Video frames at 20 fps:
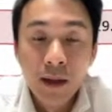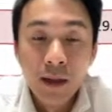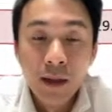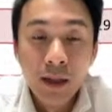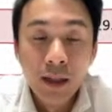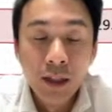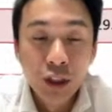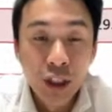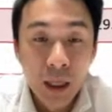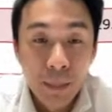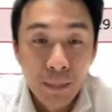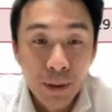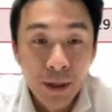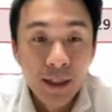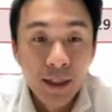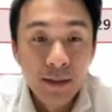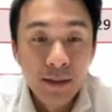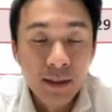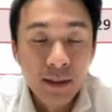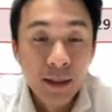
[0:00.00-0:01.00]
uh, share
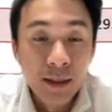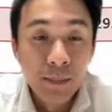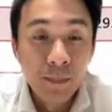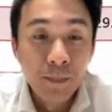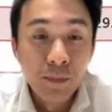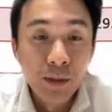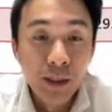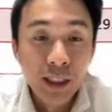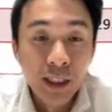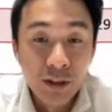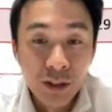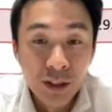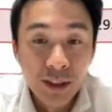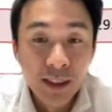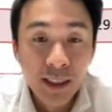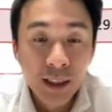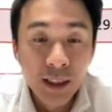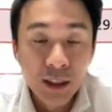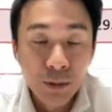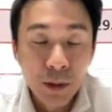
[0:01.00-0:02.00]
price um,
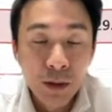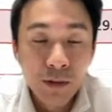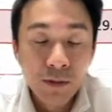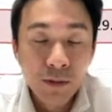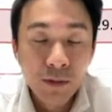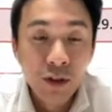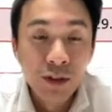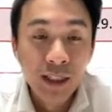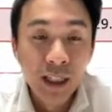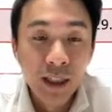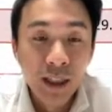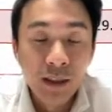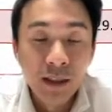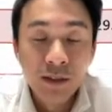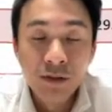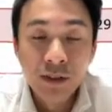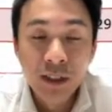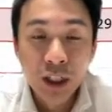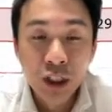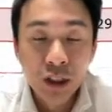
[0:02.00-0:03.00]
increasing as well,
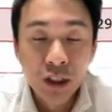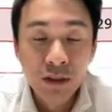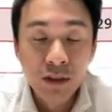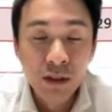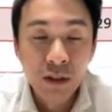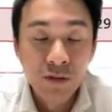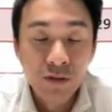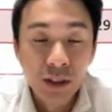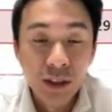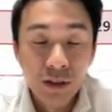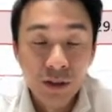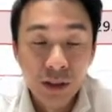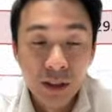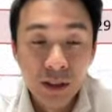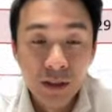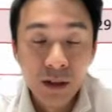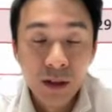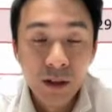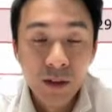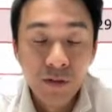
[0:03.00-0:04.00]
consecutive sessions of
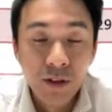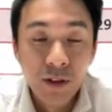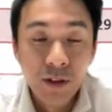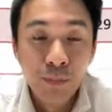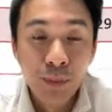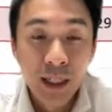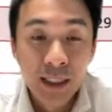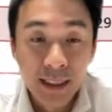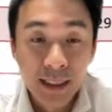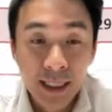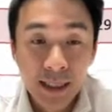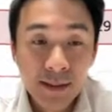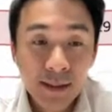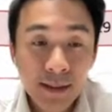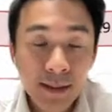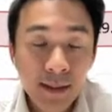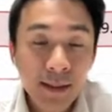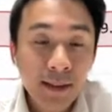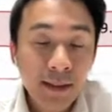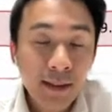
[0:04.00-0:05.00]
increase of, of price
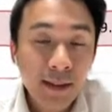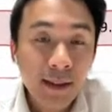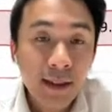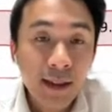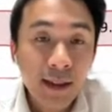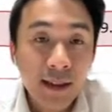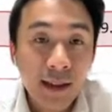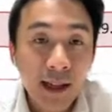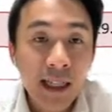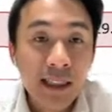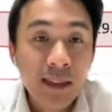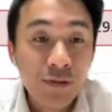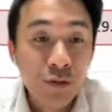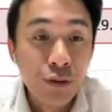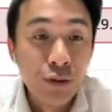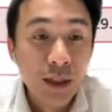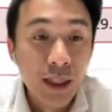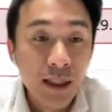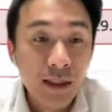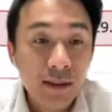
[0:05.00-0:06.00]
gains in the last
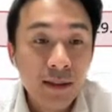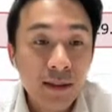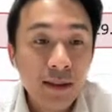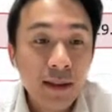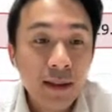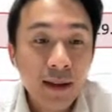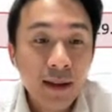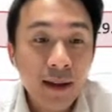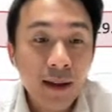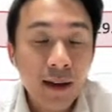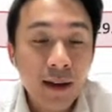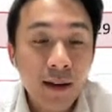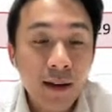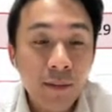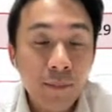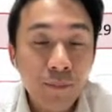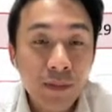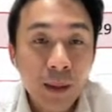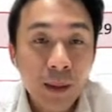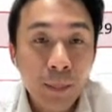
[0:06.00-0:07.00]
few days
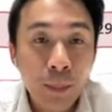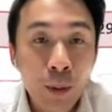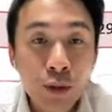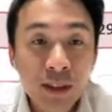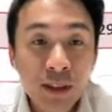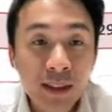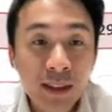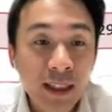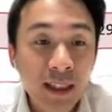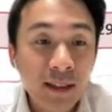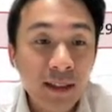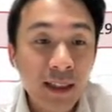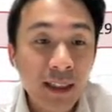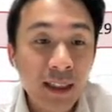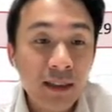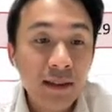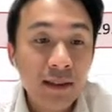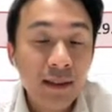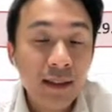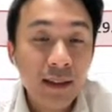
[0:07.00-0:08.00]
um, post the
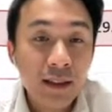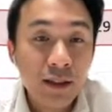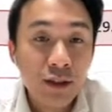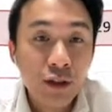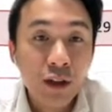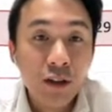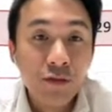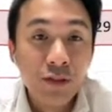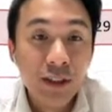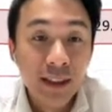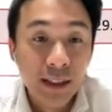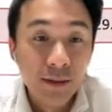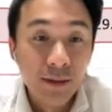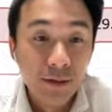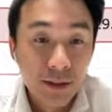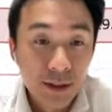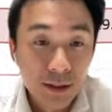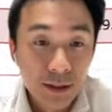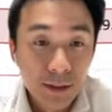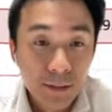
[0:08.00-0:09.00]
earnings uh, sort of
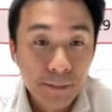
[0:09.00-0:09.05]
results.